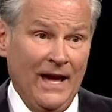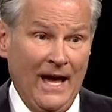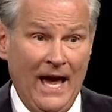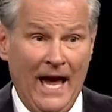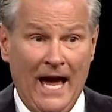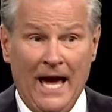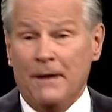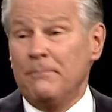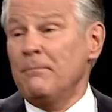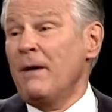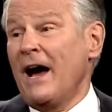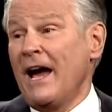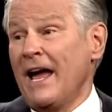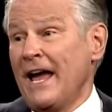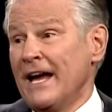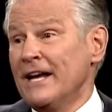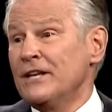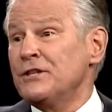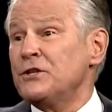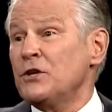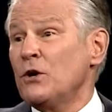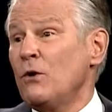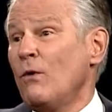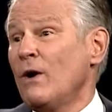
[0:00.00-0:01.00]
And my
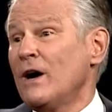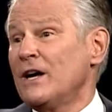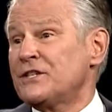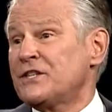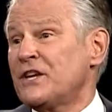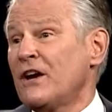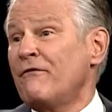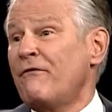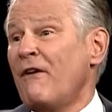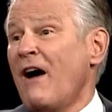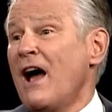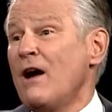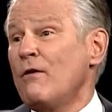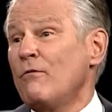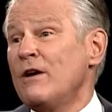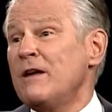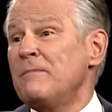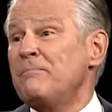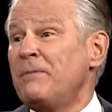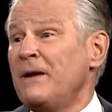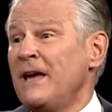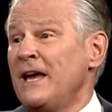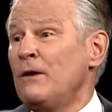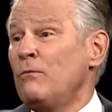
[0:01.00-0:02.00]
answer was, if I
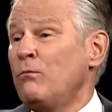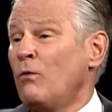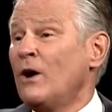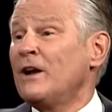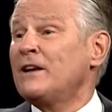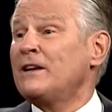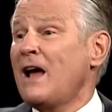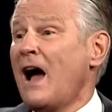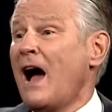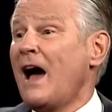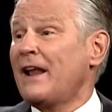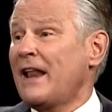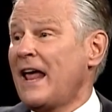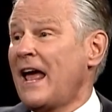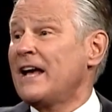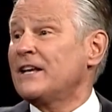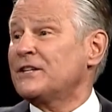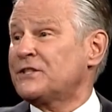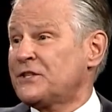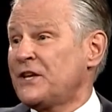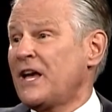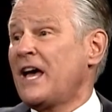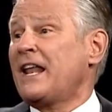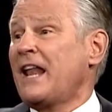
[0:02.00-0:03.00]
repeat what God
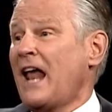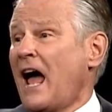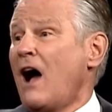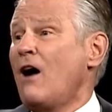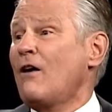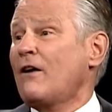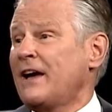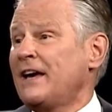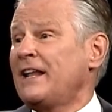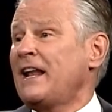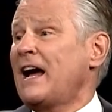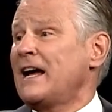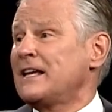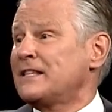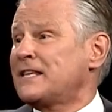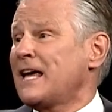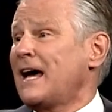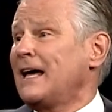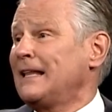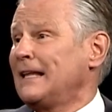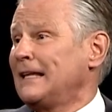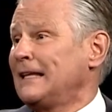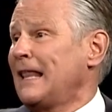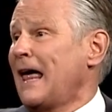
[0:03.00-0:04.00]
has said, how can I
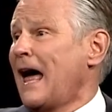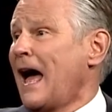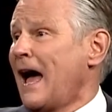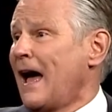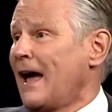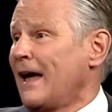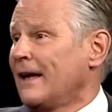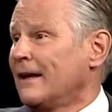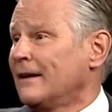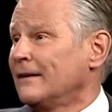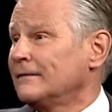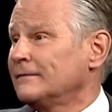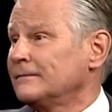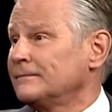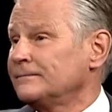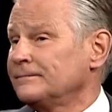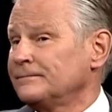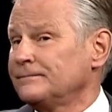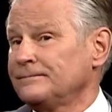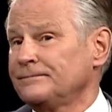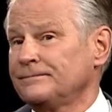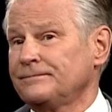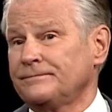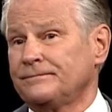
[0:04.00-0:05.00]
tell a lie?
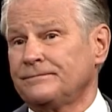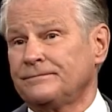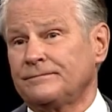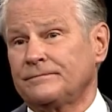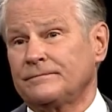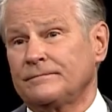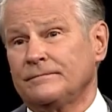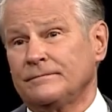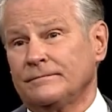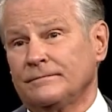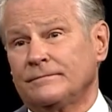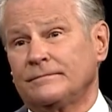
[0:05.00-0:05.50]
Amen.